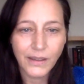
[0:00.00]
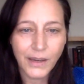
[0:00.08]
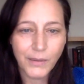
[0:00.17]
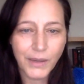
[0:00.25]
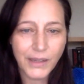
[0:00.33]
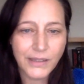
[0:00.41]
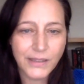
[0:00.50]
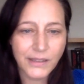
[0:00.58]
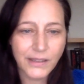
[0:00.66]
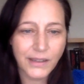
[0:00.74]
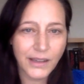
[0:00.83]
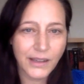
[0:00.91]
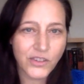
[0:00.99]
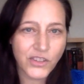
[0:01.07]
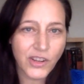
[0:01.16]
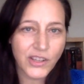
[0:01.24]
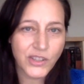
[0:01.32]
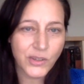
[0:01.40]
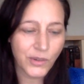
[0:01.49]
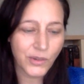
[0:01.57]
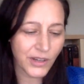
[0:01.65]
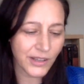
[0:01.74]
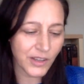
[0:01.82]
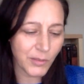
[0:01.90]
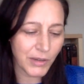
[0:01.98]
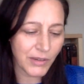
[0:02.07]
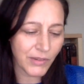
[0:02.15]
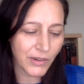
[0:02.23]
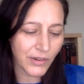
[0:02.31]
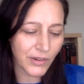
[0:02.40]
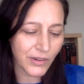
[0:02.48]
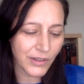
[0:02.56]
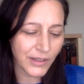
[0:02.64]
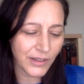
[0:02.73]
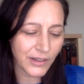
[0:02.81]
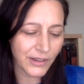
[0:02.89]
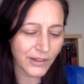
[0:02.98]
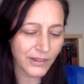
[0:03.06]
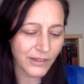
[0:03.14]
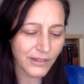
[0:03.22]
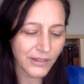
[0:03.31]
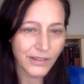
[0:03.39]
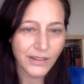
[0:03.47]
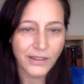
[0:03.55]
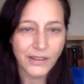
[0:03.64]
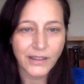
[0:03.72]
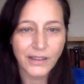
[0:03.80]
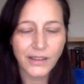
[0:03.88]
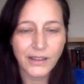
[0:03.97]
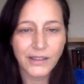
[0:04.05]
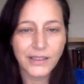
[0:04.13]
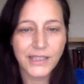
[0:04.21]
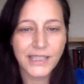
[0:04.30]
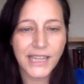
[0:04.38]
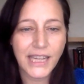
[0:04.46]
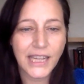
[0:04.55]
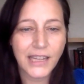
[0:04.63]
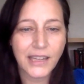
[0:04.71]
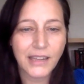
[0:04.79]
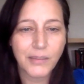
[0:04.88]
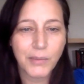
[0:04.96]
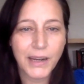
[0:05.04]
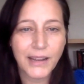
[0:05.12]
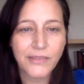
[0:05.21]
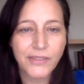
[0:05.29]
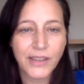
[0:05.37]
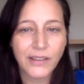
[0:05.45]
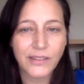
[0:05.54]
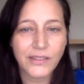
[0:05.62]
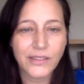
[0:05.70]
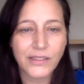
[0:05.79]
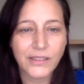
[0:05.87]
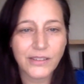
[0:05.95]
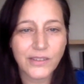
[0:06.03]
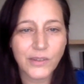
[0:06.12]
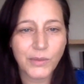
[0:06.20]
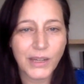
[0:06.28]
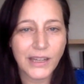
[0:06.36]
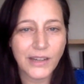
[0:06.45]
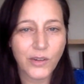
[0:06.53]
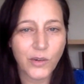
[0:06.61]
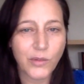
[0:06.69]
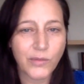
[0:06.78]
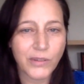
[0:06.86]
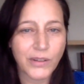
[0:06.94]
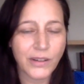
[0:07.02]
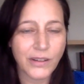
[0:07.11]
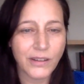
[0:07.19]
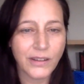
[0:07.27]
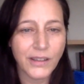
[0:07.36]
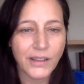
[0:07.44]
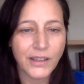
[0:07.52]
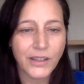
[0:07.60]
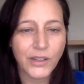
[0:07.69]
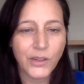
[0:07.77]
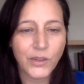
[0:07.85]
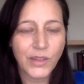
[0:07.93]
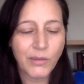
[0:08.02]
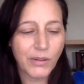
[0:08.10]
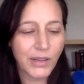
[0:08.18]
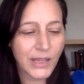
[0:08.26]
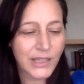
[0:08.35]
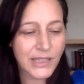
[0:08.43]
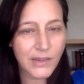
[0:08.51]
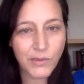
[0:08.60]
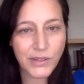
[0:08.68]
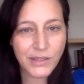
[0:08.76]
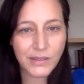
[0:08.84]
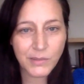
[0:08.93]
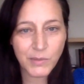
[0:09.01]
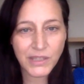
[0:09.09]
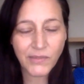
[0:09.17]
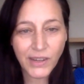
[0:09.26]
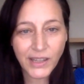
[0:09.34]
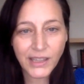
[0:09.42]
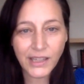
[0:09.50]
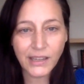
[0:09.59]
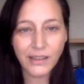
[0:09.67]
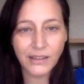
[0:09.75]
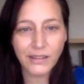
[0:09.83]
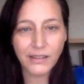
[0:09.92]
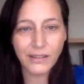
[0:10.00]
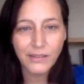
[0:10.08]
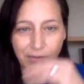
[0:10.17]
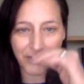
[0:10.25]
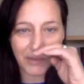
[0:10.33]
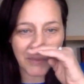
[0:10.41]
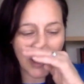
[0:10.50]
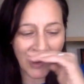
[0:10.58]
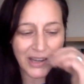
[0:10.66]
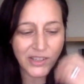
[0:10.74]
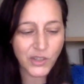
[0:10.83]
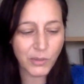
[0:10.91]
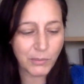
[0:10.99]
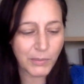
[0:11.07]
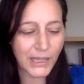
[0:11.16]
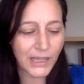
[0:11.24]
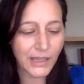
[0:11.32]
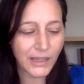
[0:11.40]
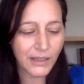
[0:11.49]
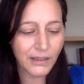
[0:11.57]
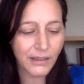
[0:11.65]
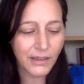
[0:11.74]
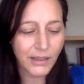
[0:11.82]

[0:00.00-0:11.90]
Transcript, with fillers: I read Shantu heard a little bit of it earlier today, but I felt to read it over you. They were it it was specifically from God to me,